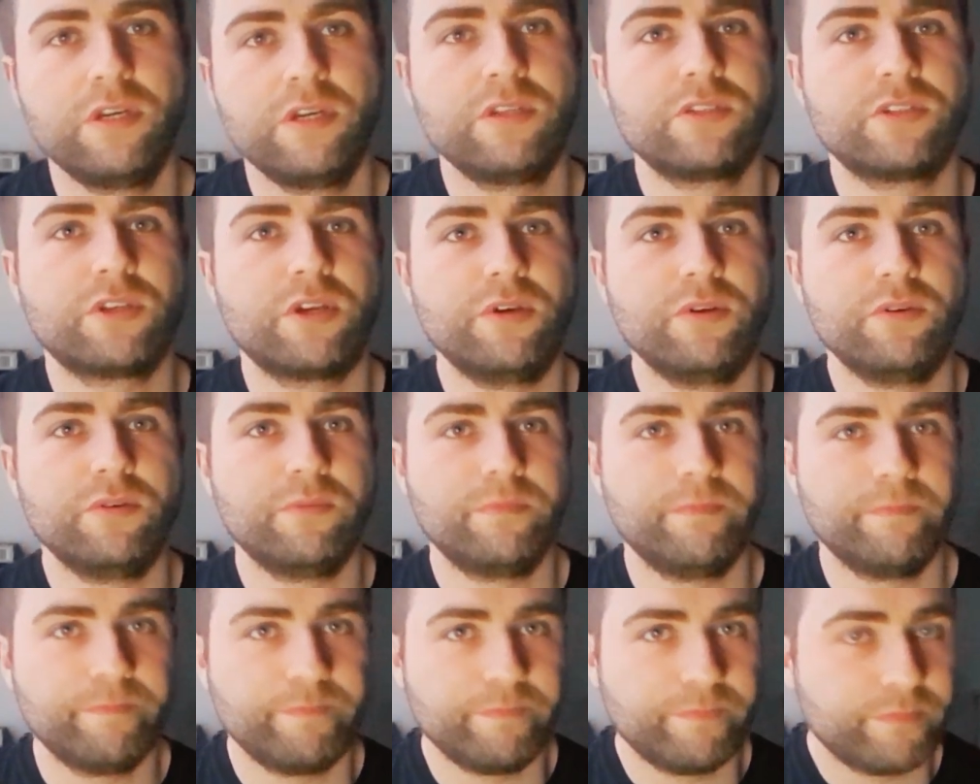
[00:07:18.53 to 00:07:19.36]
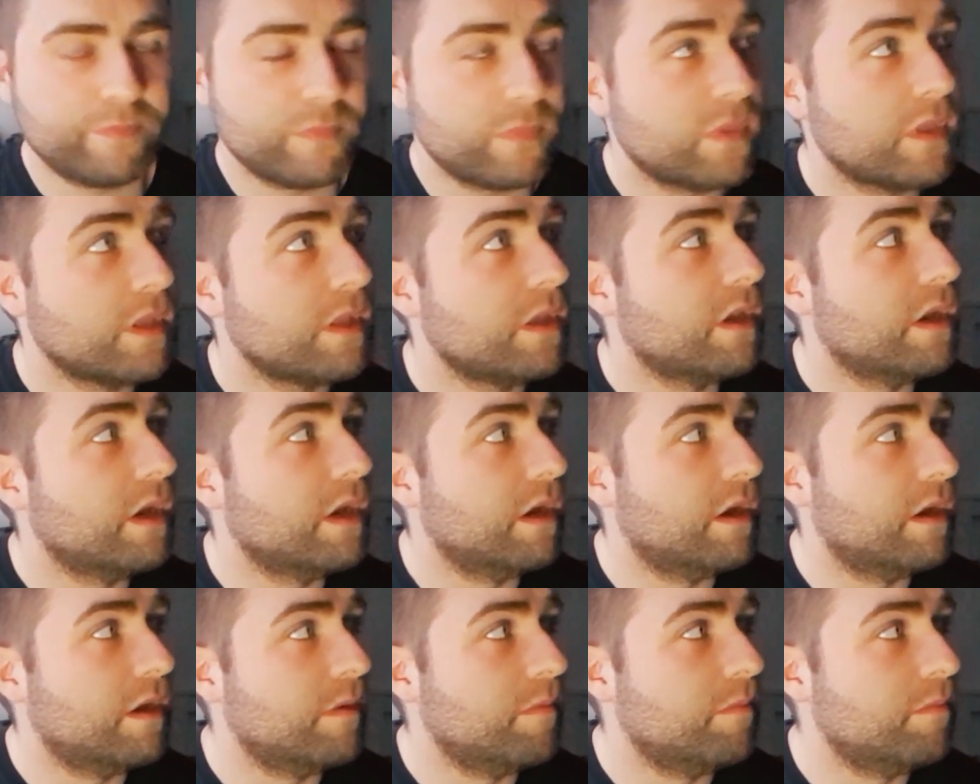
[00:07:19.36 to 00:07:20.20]
So
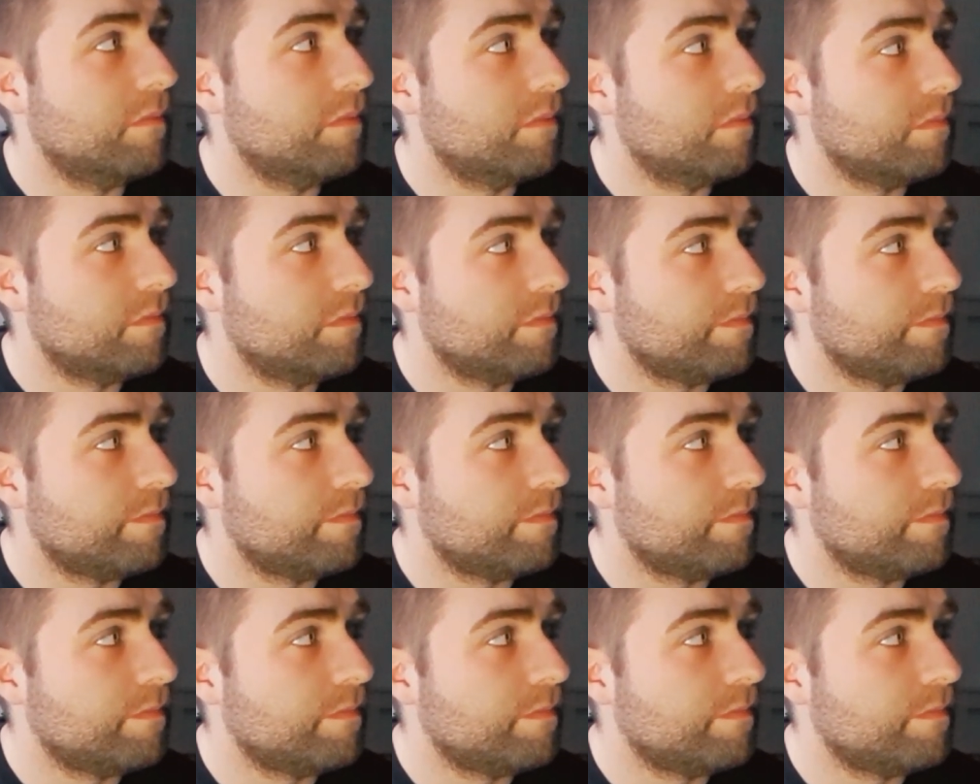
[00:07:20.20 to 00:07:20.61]
um,